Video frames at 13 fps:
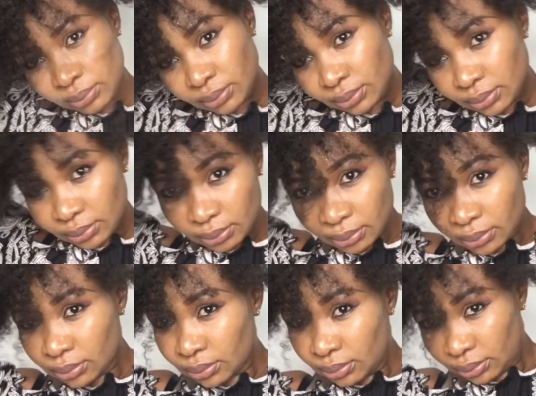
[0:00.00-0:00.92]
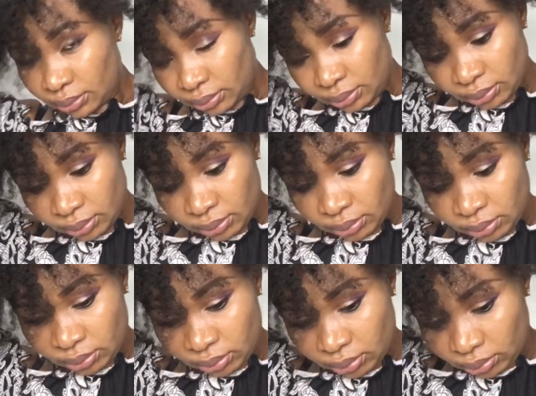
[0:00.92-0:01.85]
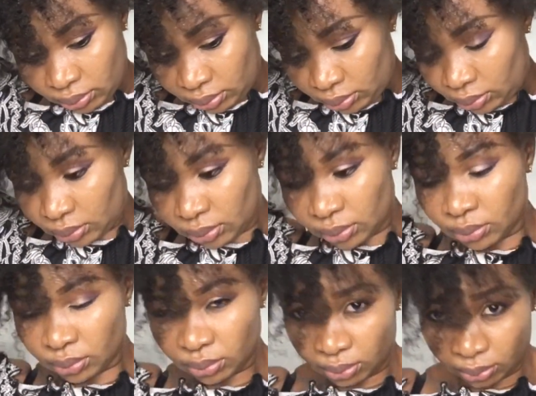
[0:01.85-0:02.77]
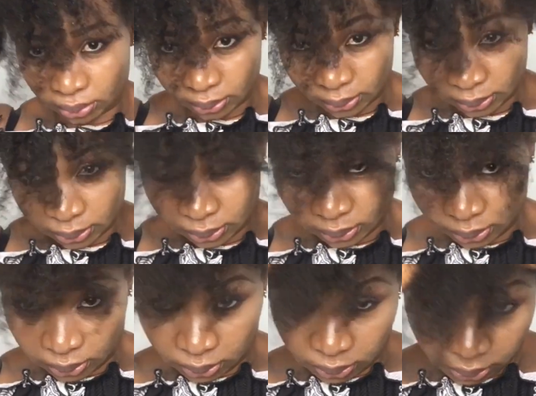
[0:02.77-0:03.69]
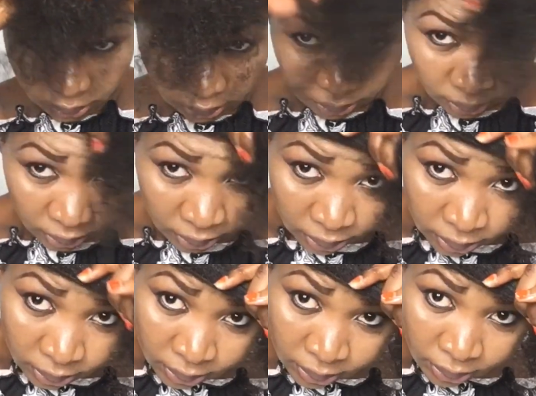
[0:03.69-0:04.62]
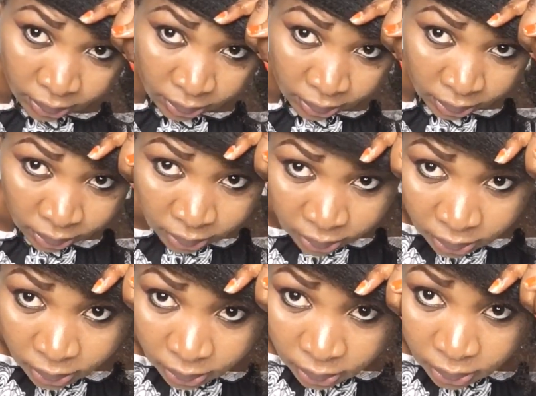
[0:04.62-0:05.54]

parting the hair, just use a hair tie to pack the back, then